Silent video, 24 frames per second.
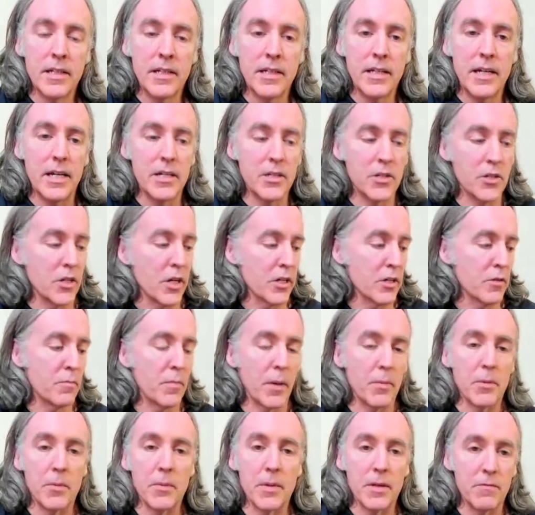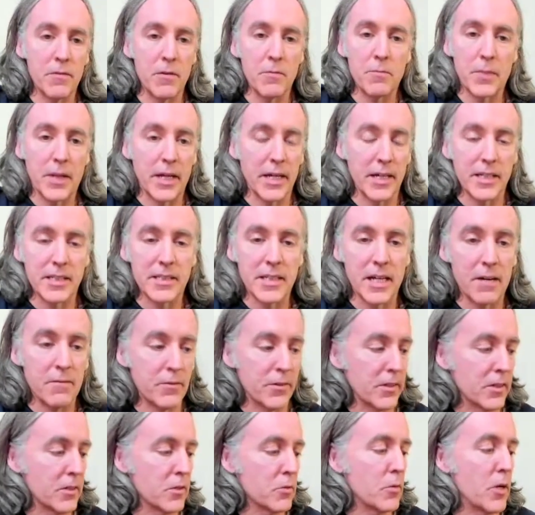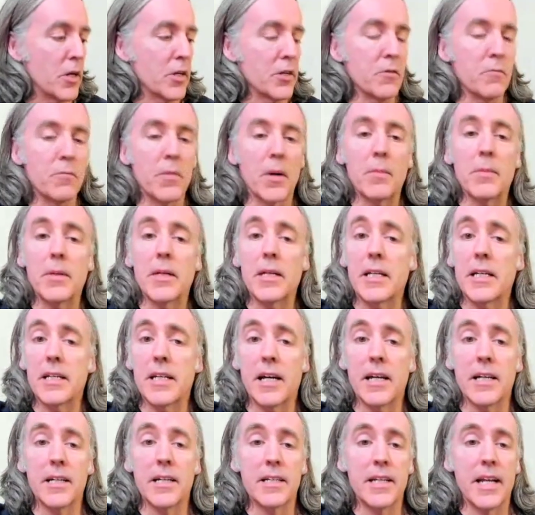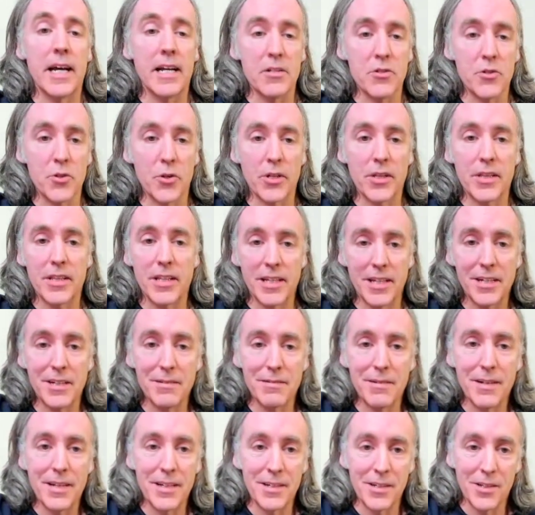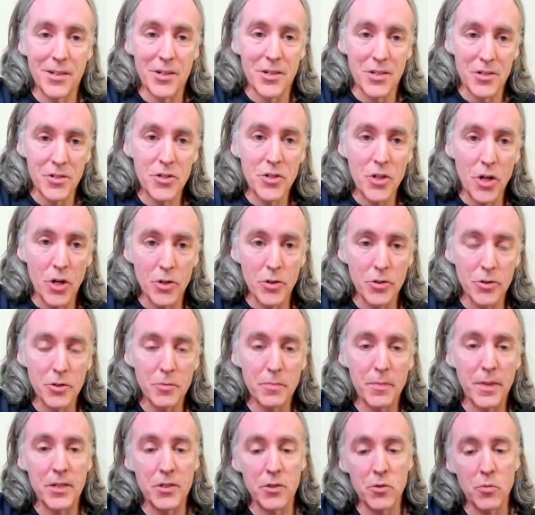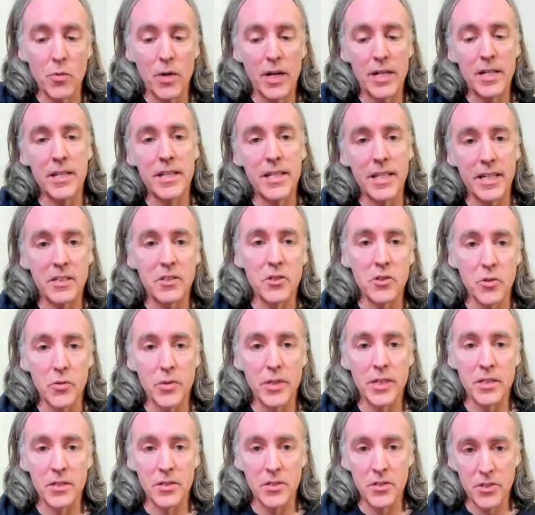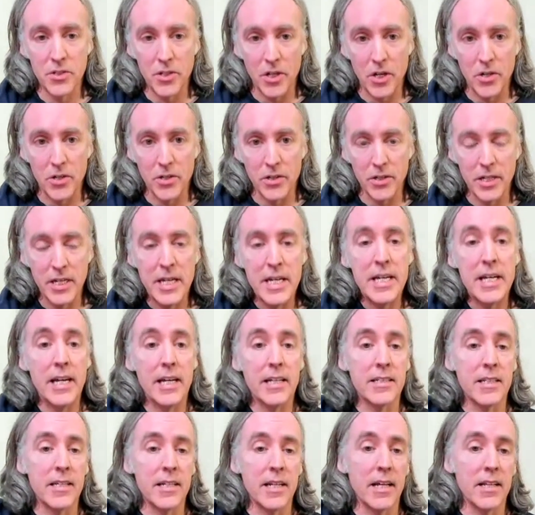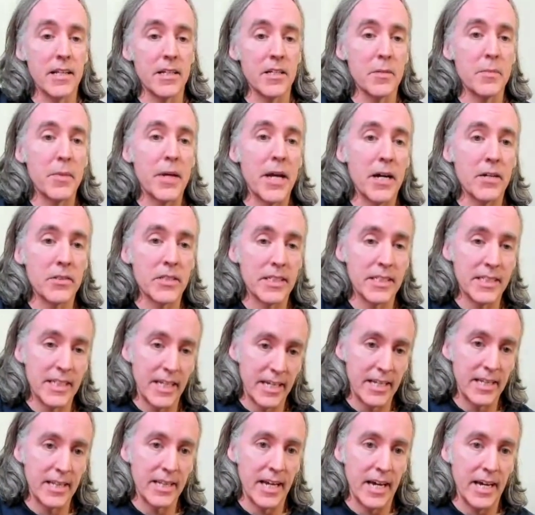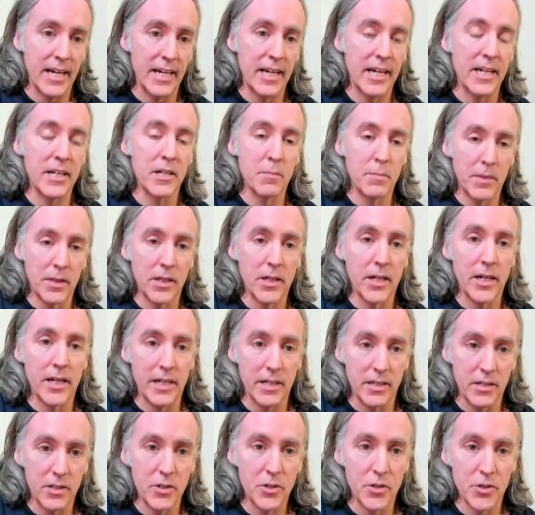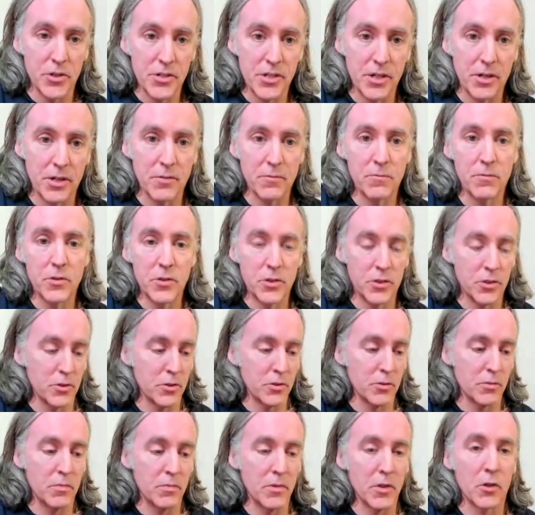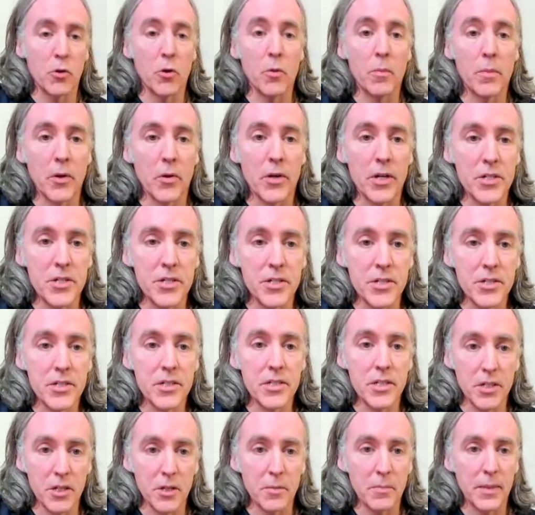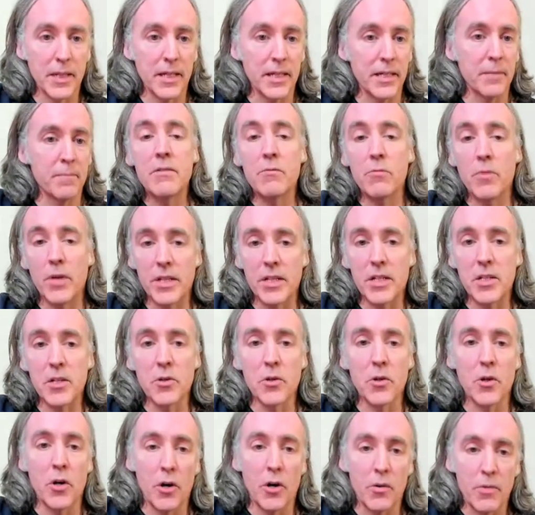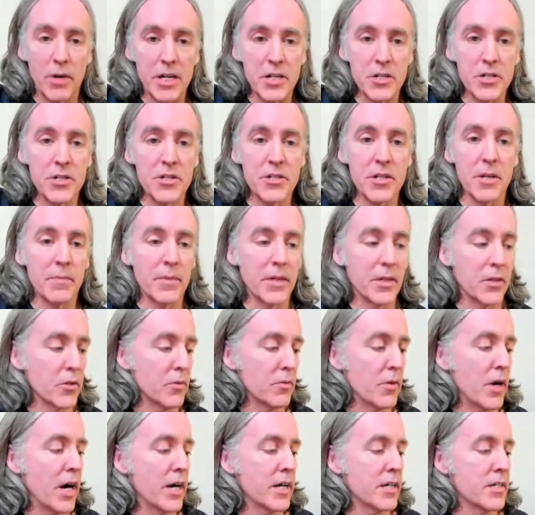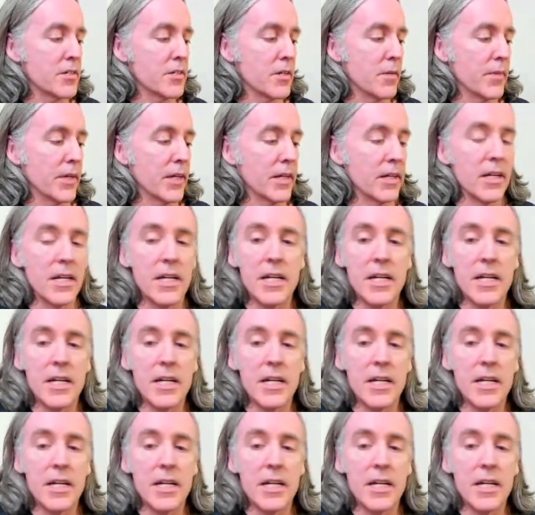And you've probably, if you've played guitar for a little while, you've probably done that sort of thing in a lot of songs. But it's one thing to do it in a song, it's another to be able to take that and apply it yourself to the chord progressions that you play, whether you're arranging something or writing something.